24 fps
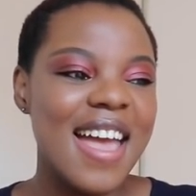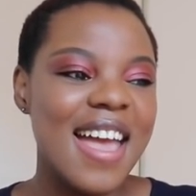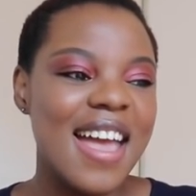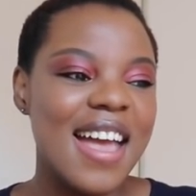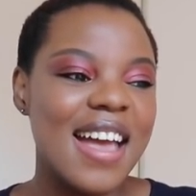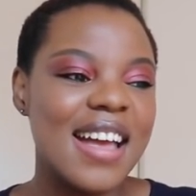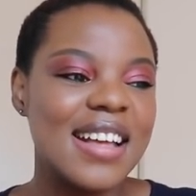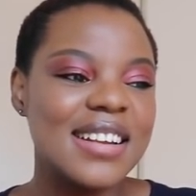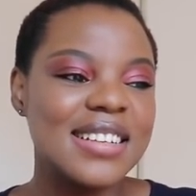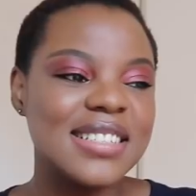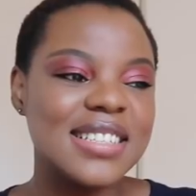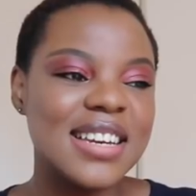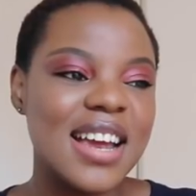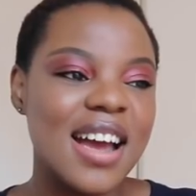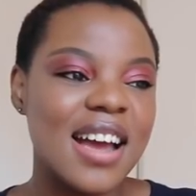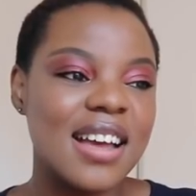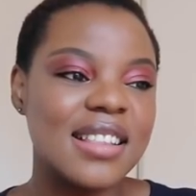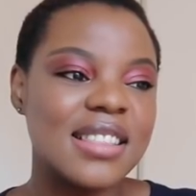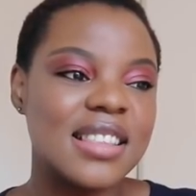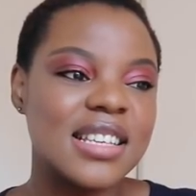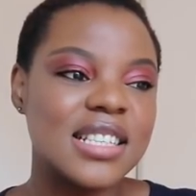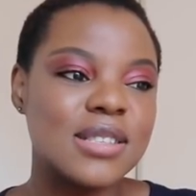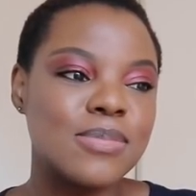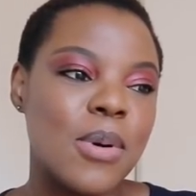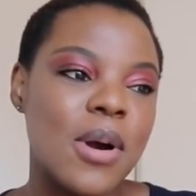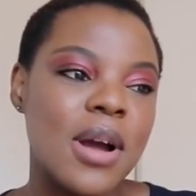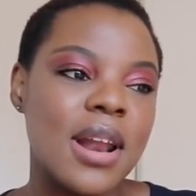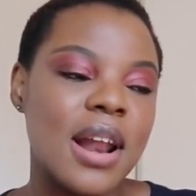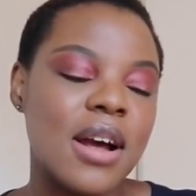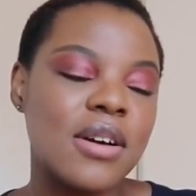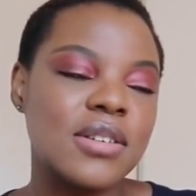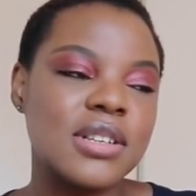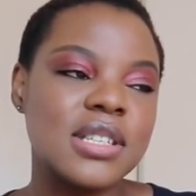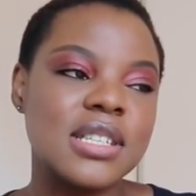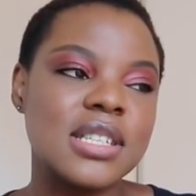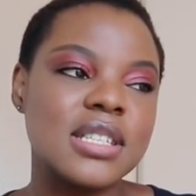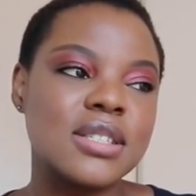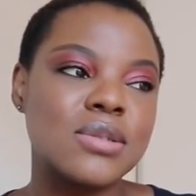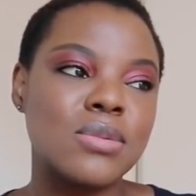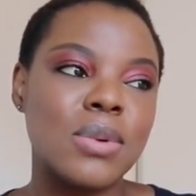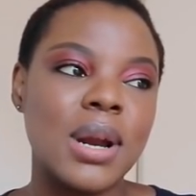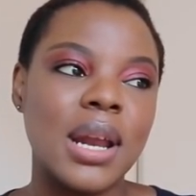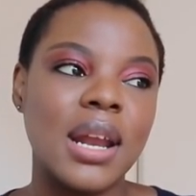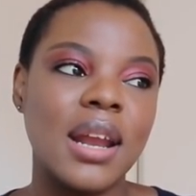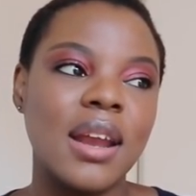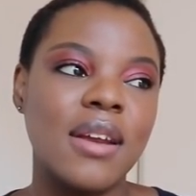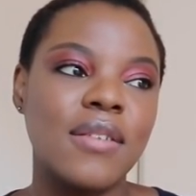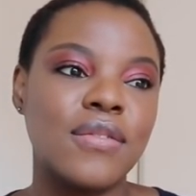And yeah, at this point I was just
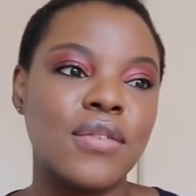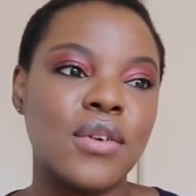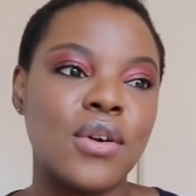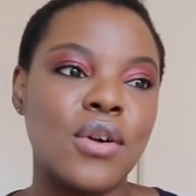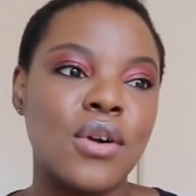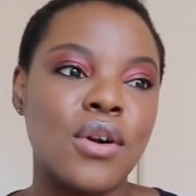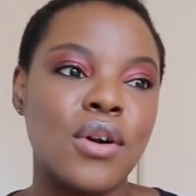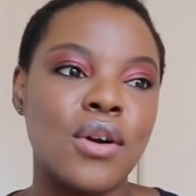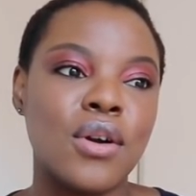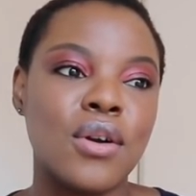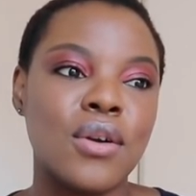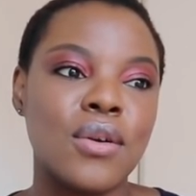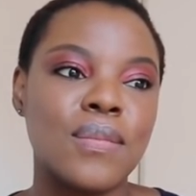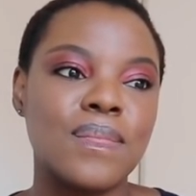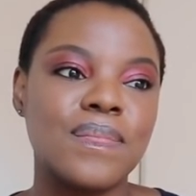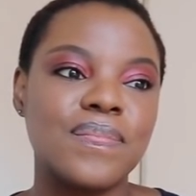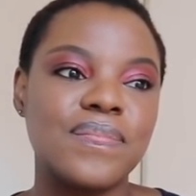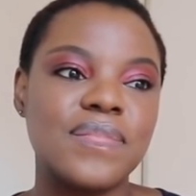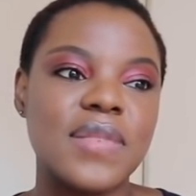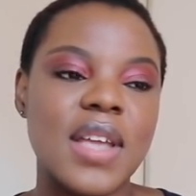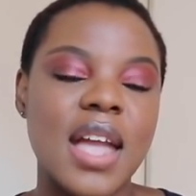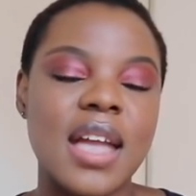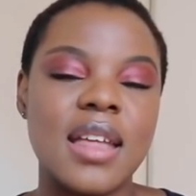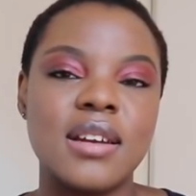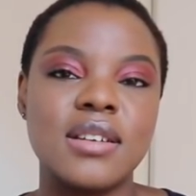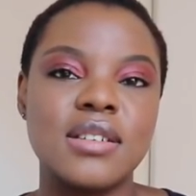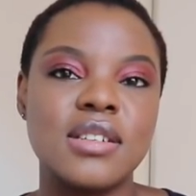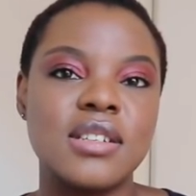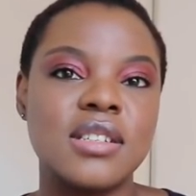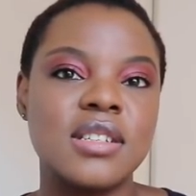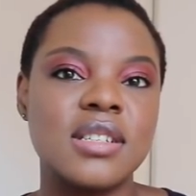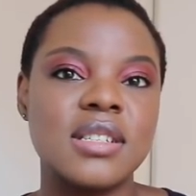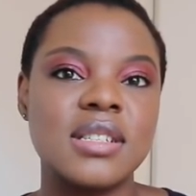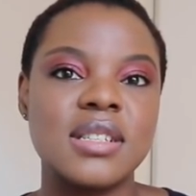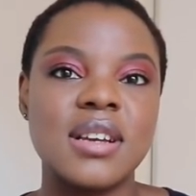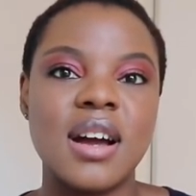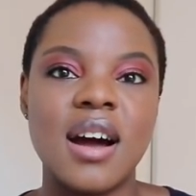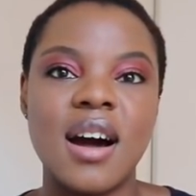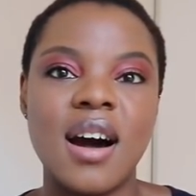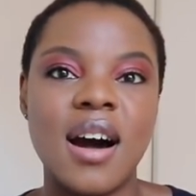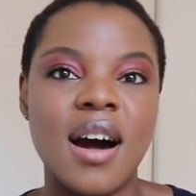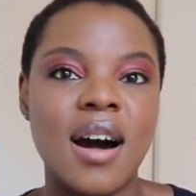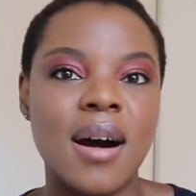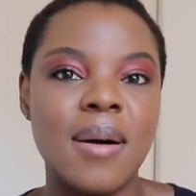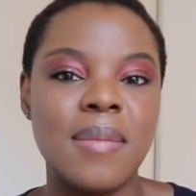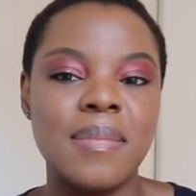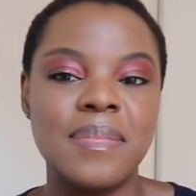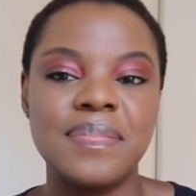ready for Aiden to just
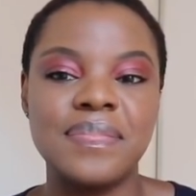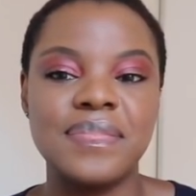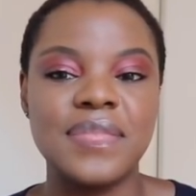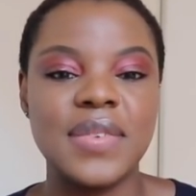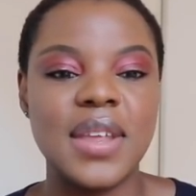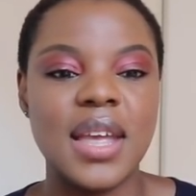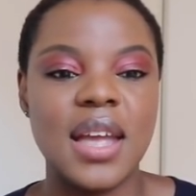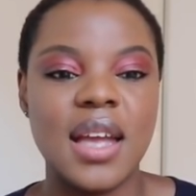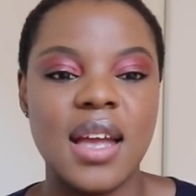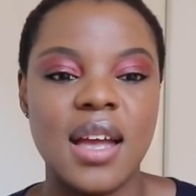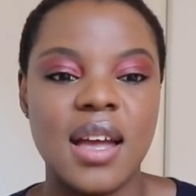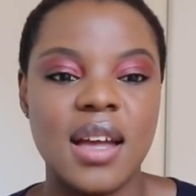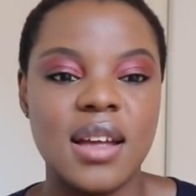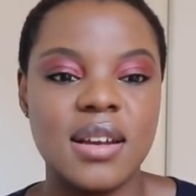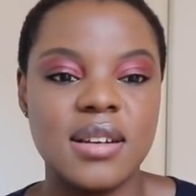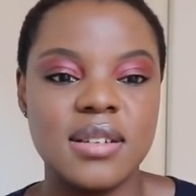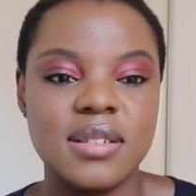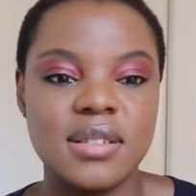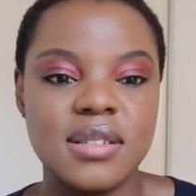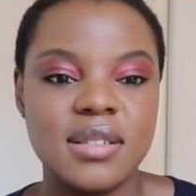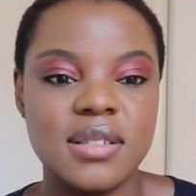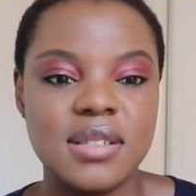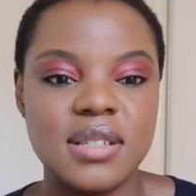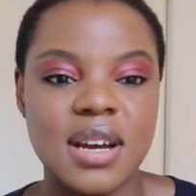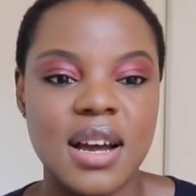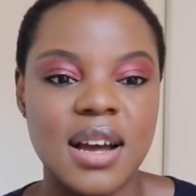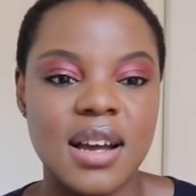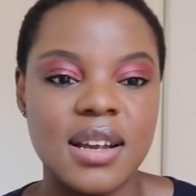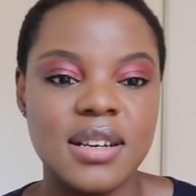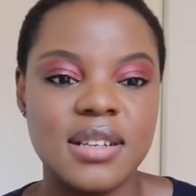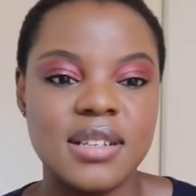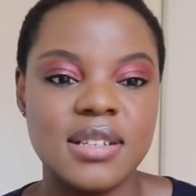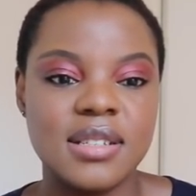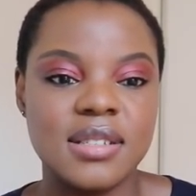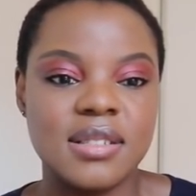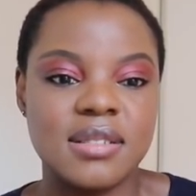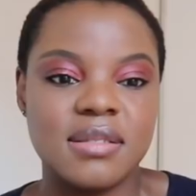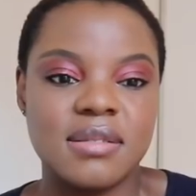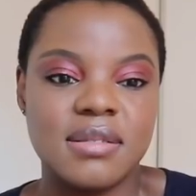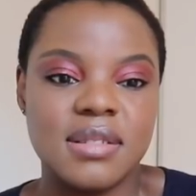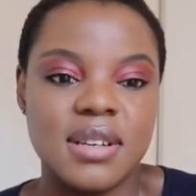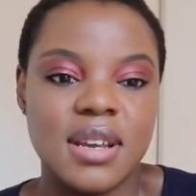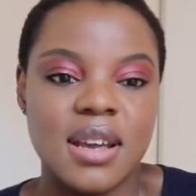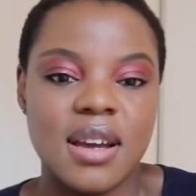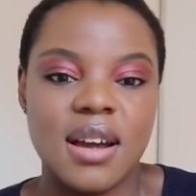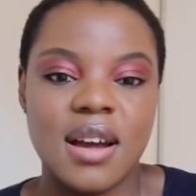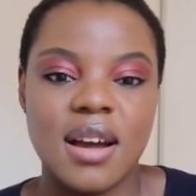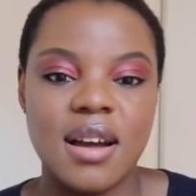come, and I
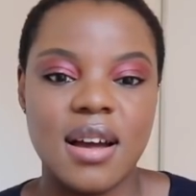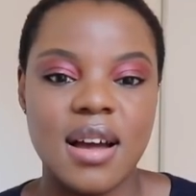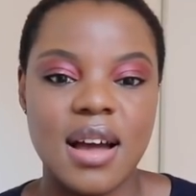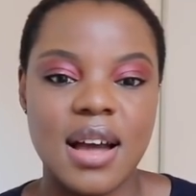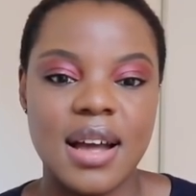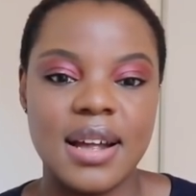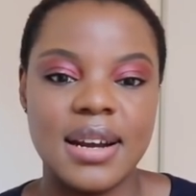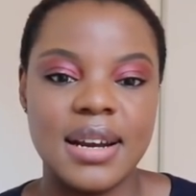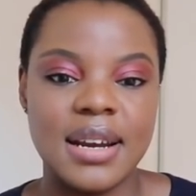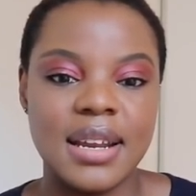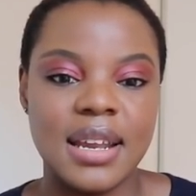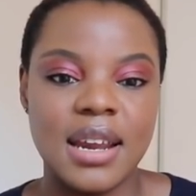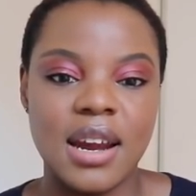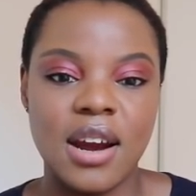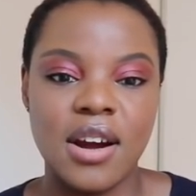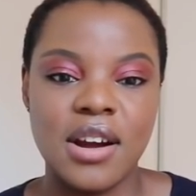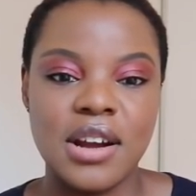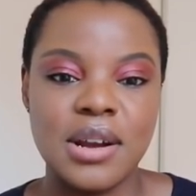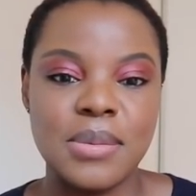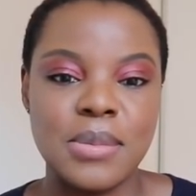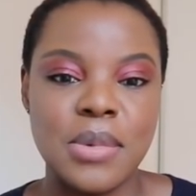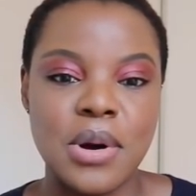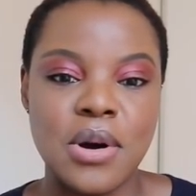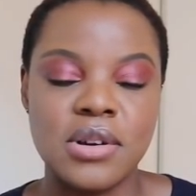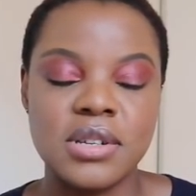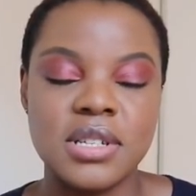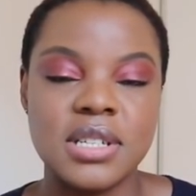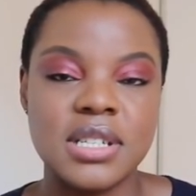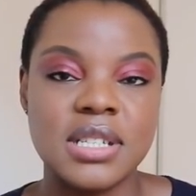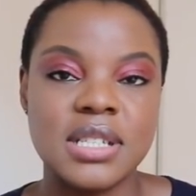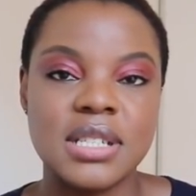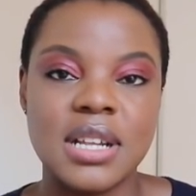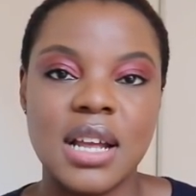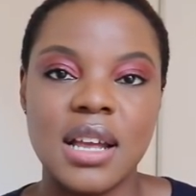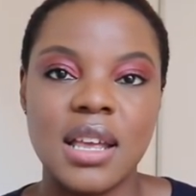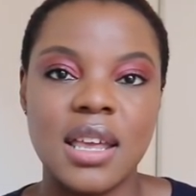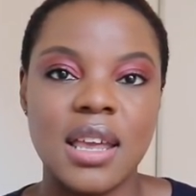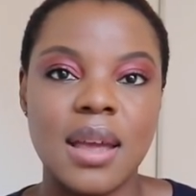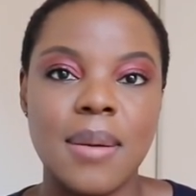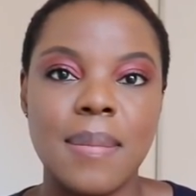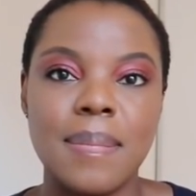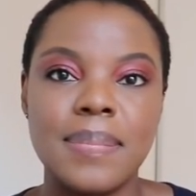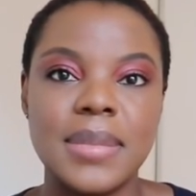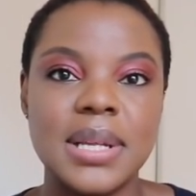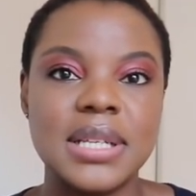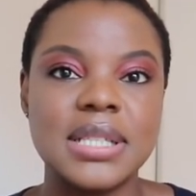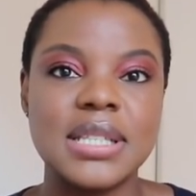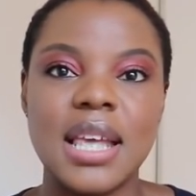didn't care anymore. I was just like,
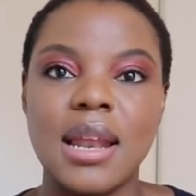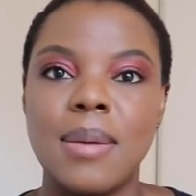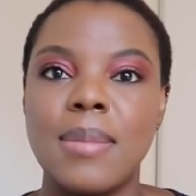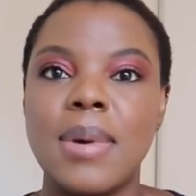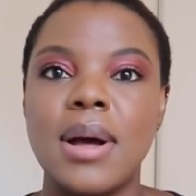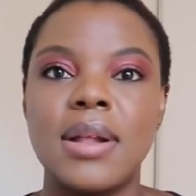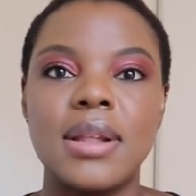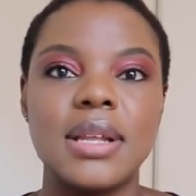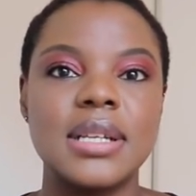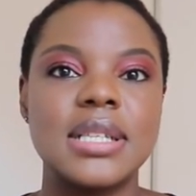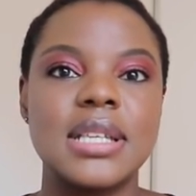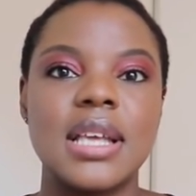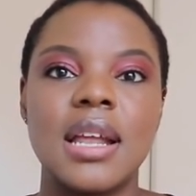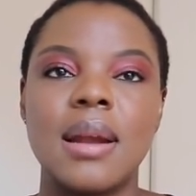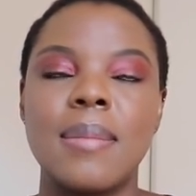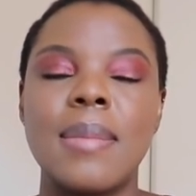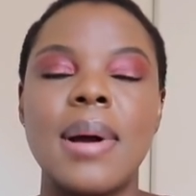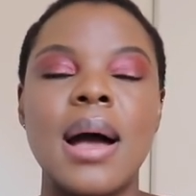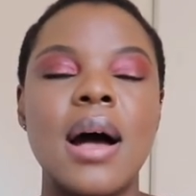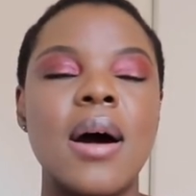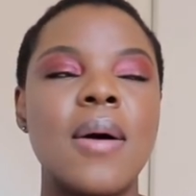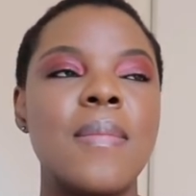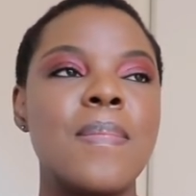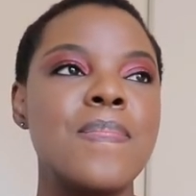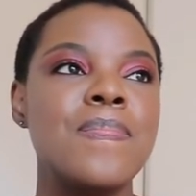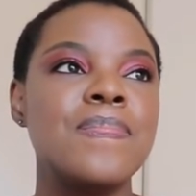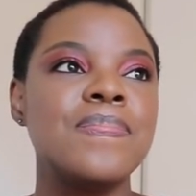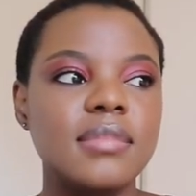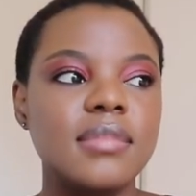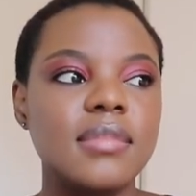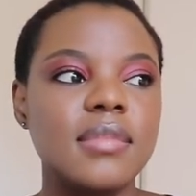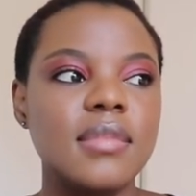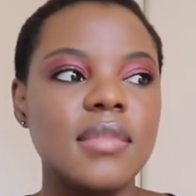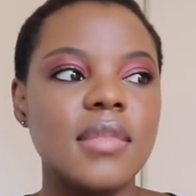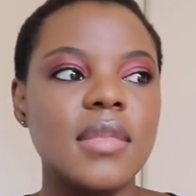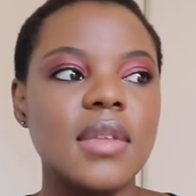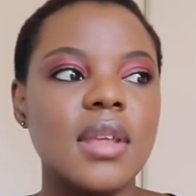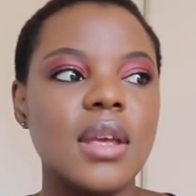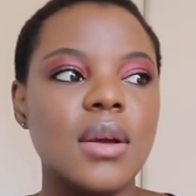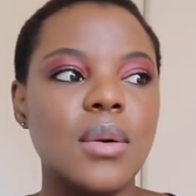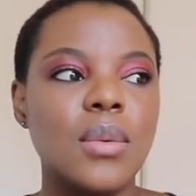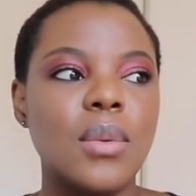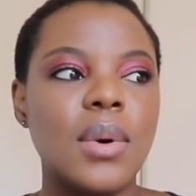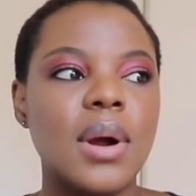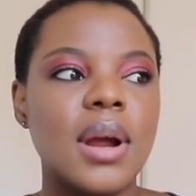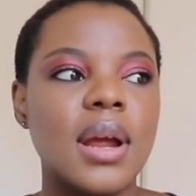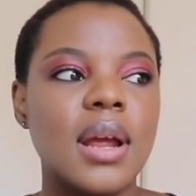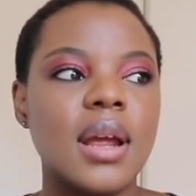yep, let's get him out.
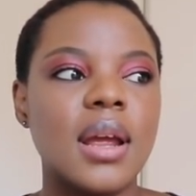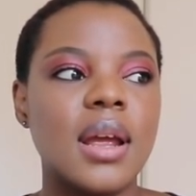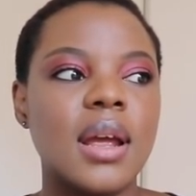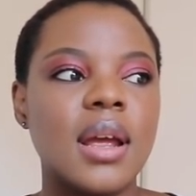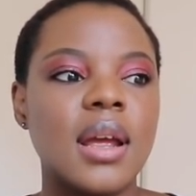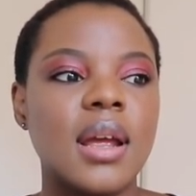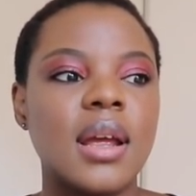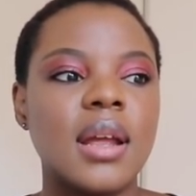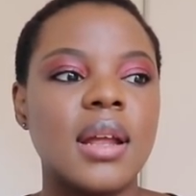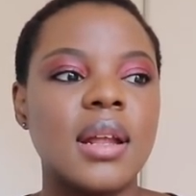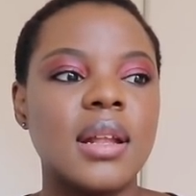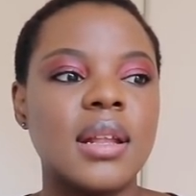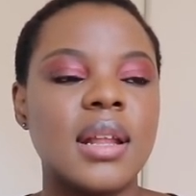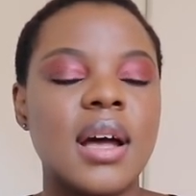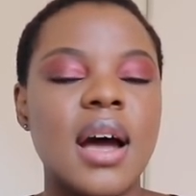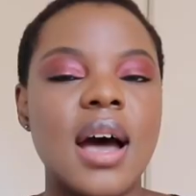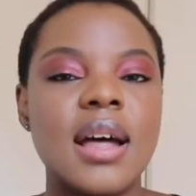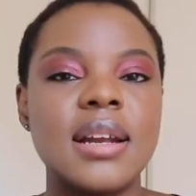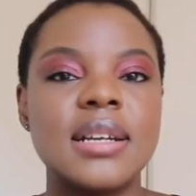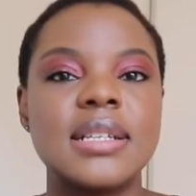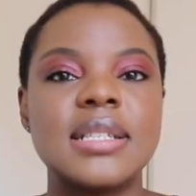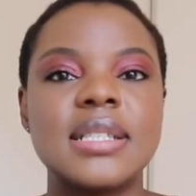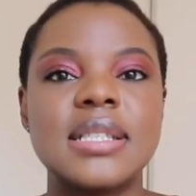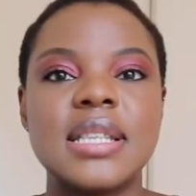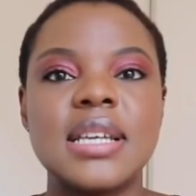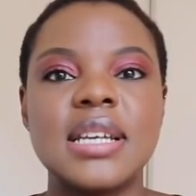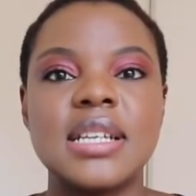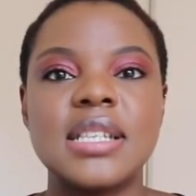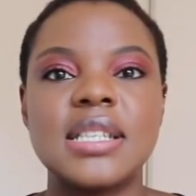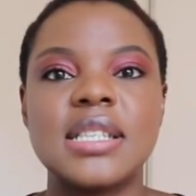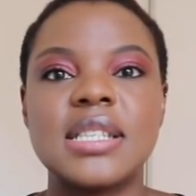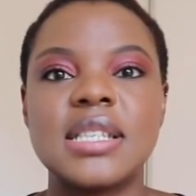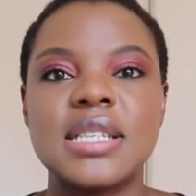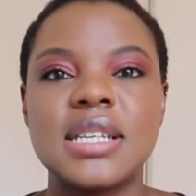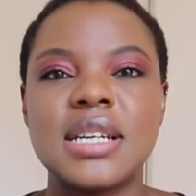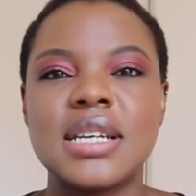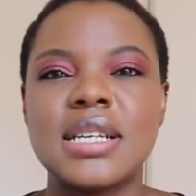When anesthesia.